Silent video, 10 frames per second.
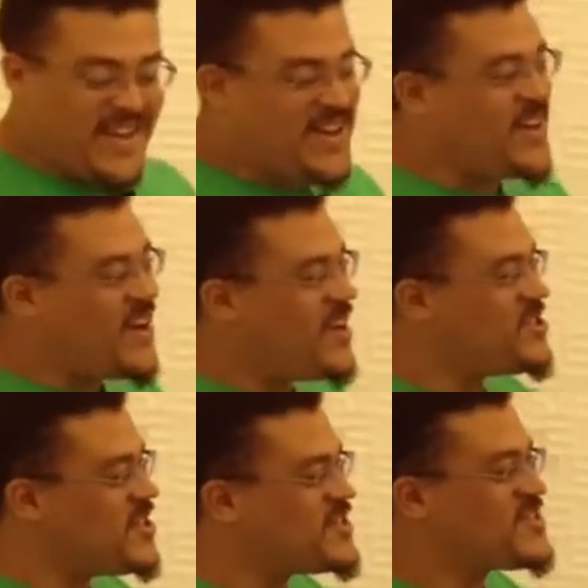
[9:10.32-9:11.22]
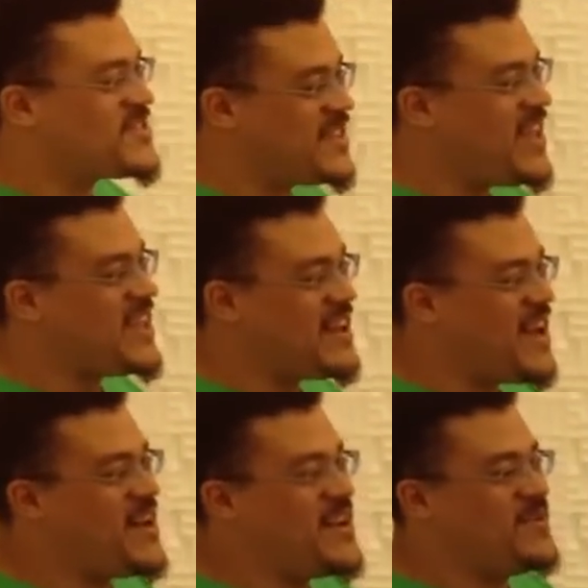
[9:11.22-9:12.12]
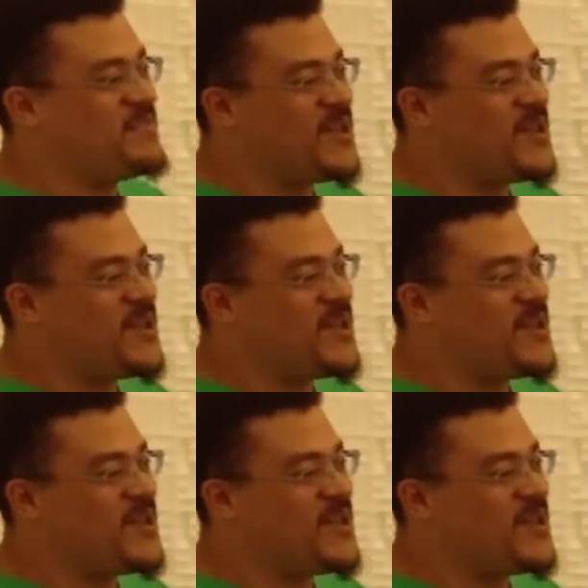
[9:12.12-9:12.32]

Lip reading: Here, I'll just take it out and